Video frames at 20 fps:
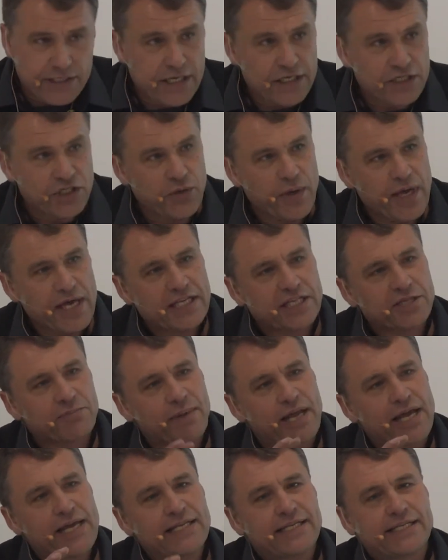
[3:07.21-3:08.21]
just to
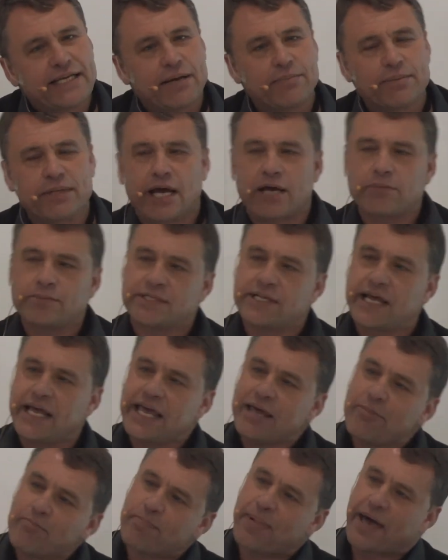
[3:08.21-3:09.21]
explain sometimes the
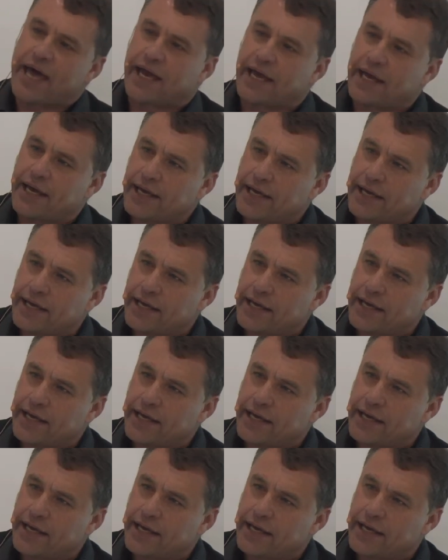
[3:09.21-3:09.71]
impact